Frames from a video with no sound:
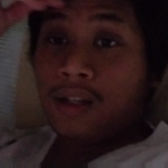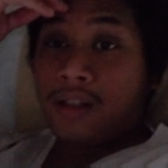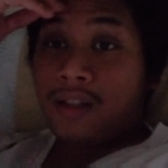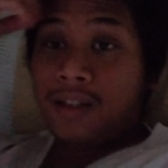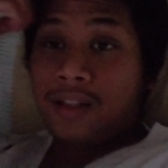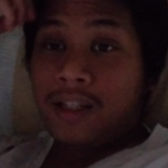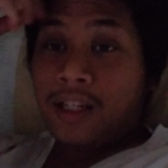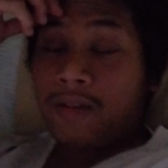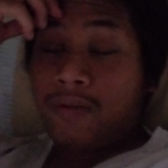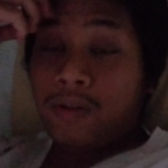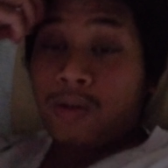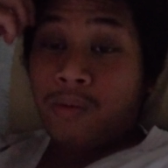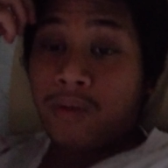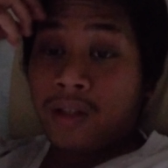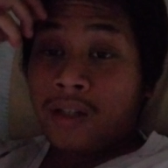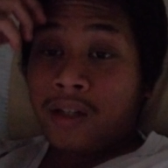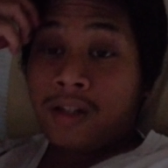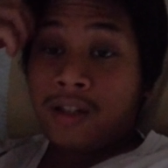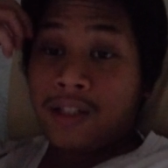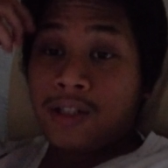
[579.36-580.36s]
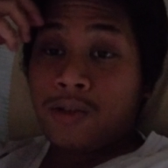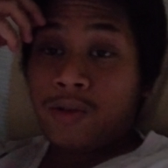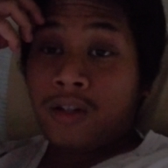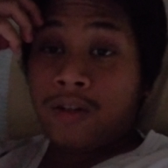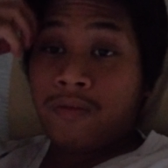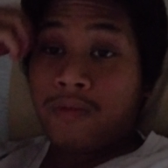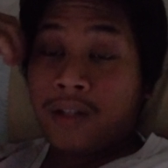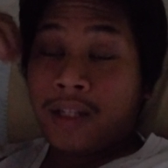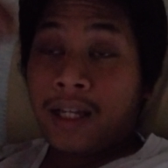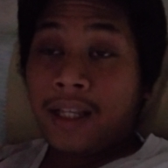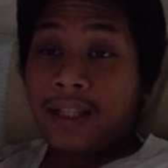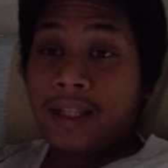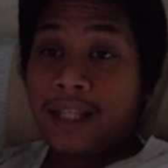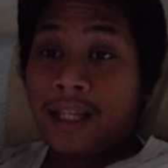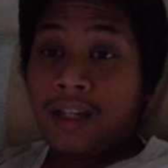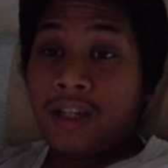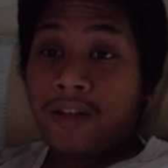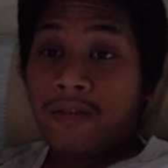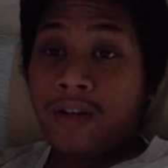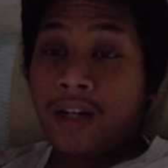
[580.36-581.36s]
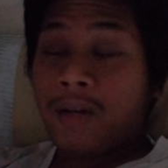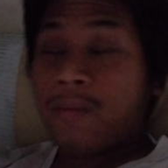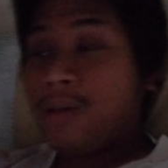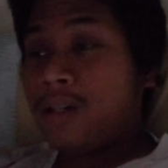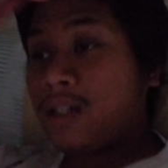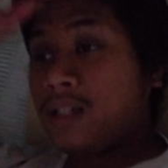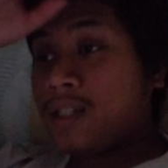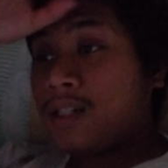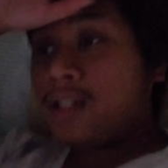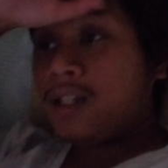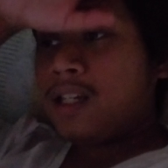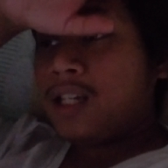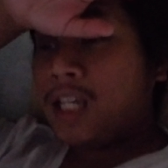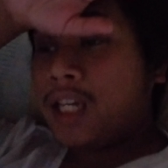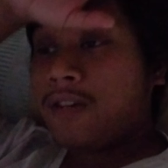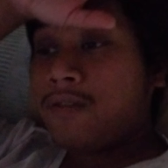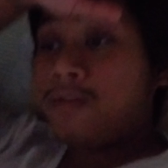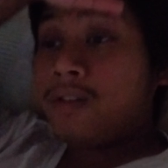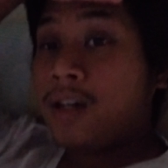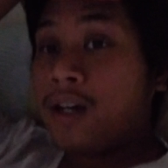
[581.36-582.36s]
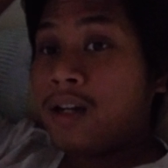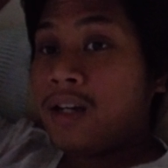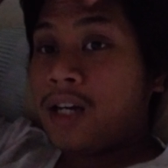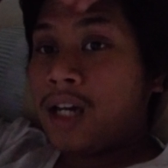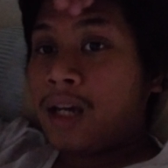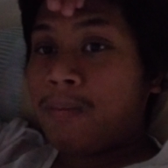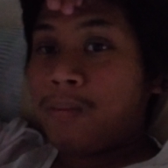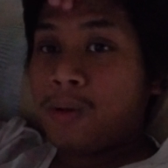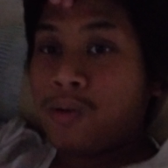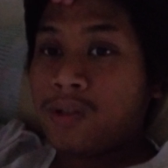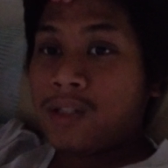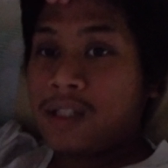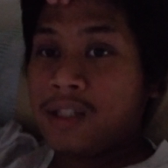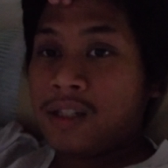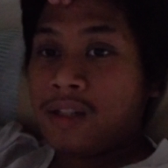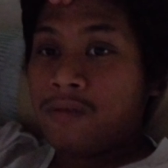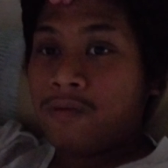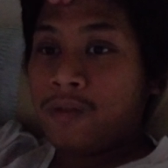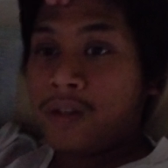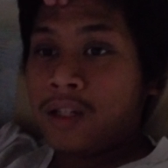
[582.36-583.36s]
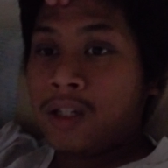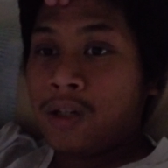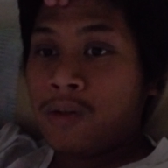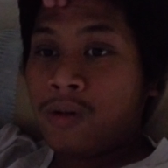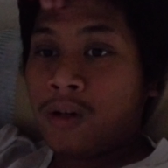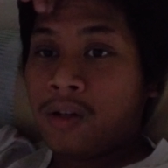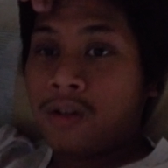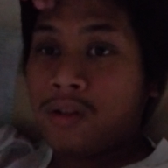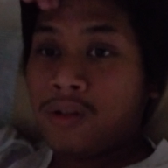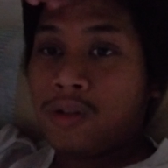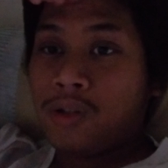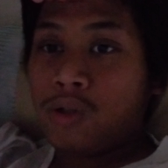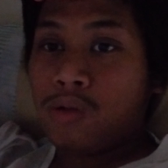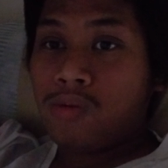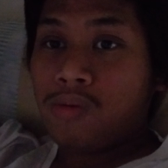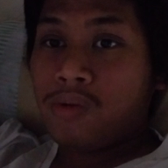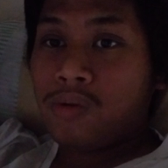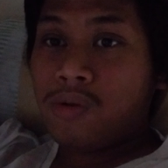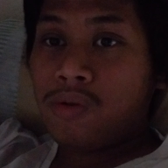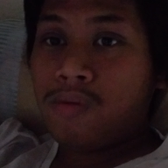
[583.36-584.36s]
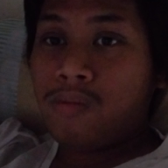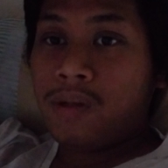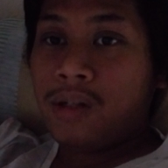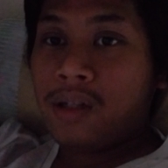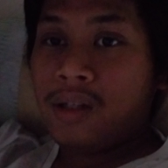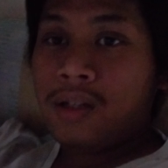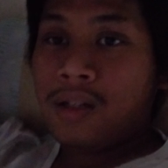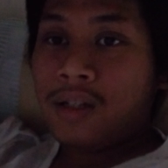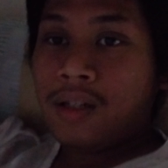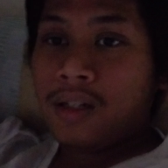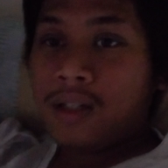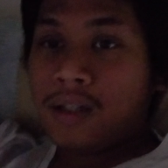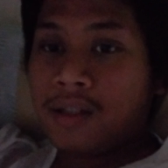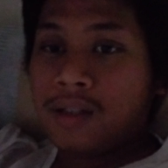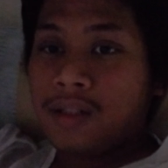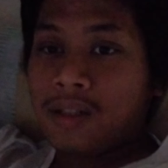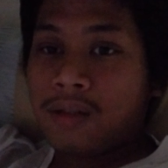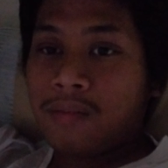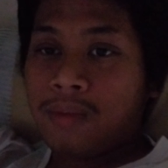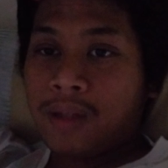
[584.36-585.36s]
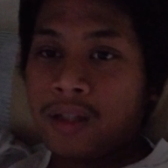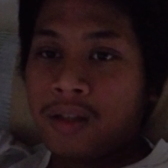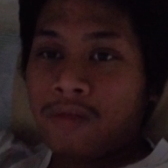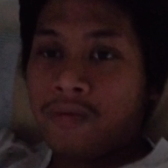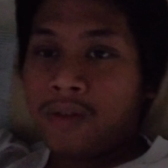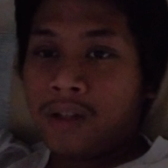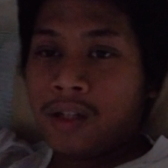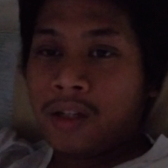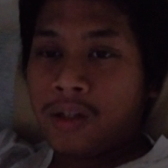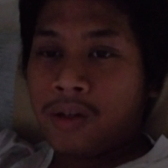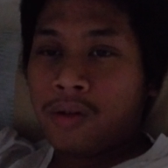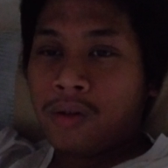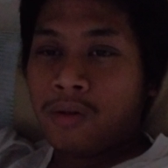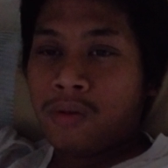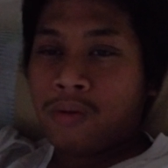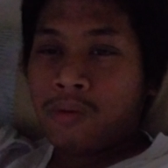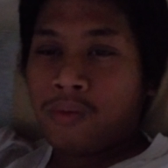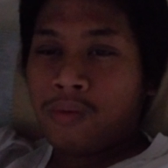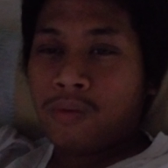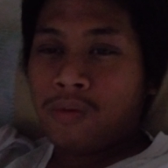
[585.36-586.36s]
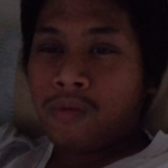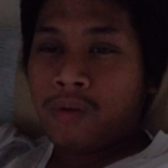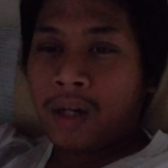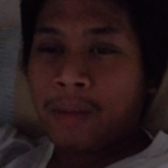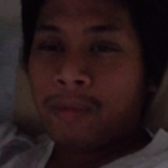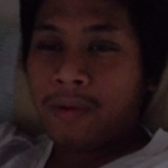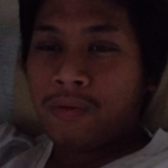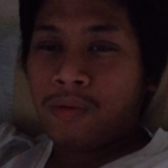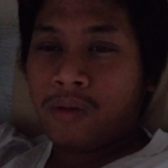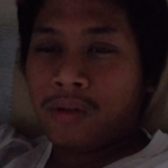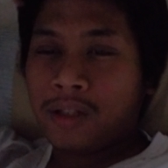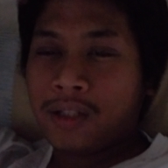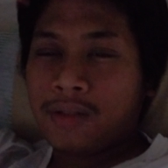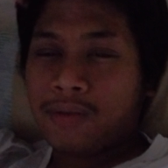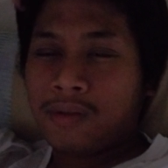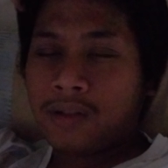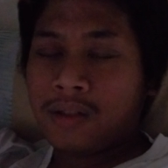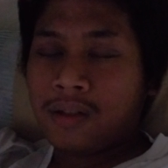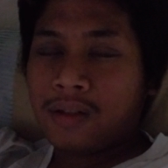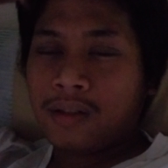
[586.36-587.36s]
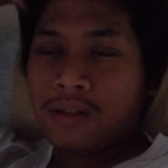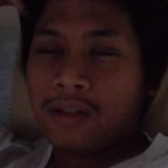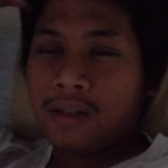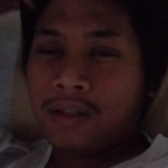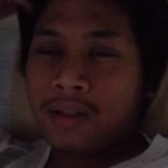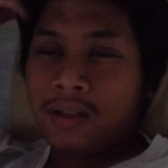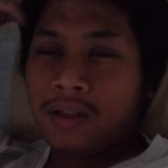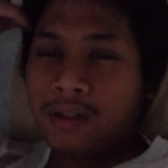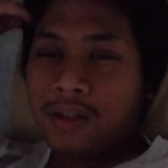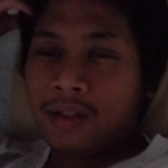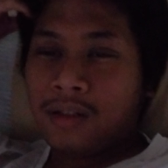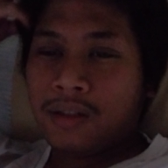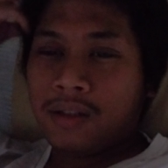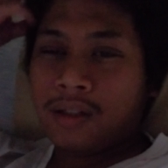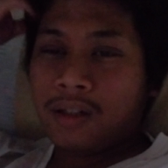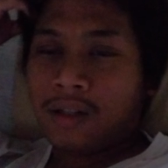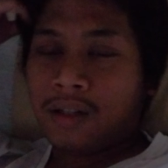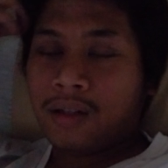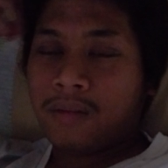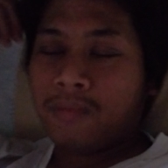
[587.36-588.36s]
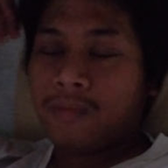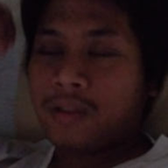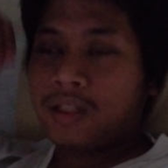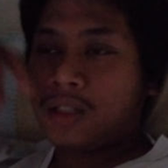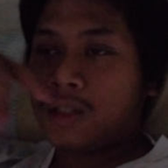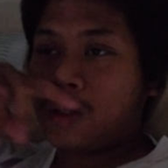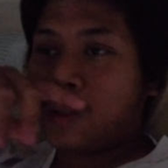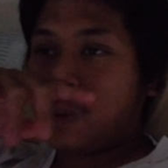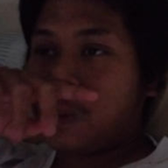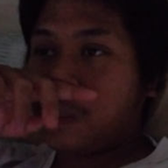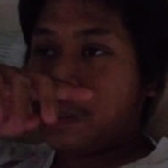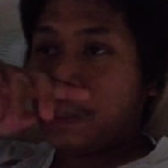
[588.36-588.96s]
there to tune in for that, thank you very much. If not, I posted the video on YouTube. It should be the video right before this one. So